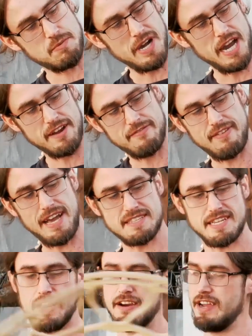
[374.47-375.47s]
wide flat
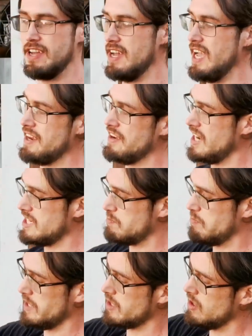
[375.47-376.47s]
area and nice
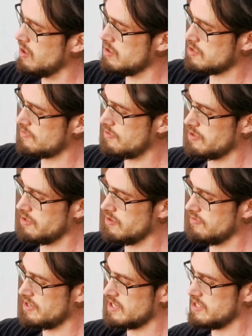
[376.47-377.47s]
big holes for your
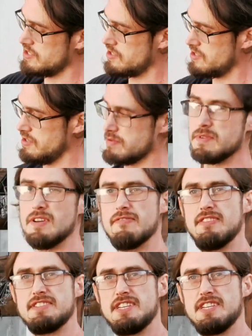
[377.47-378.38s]
fingers to fit